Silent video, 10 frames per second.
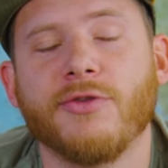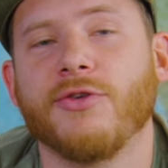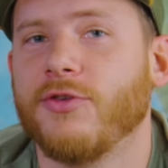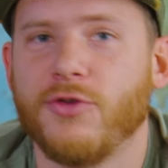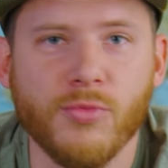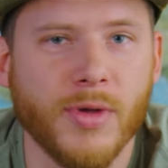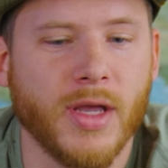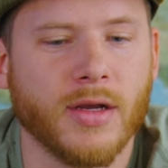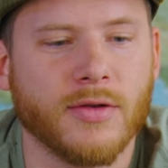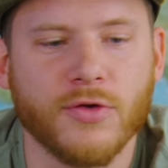It's just too
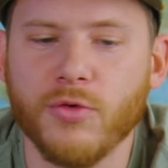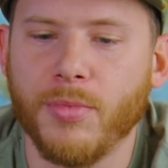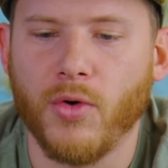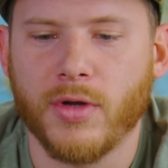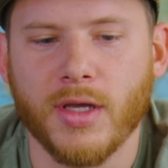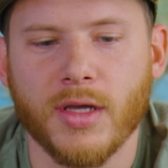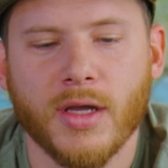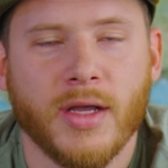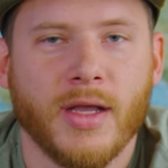big, too bulky.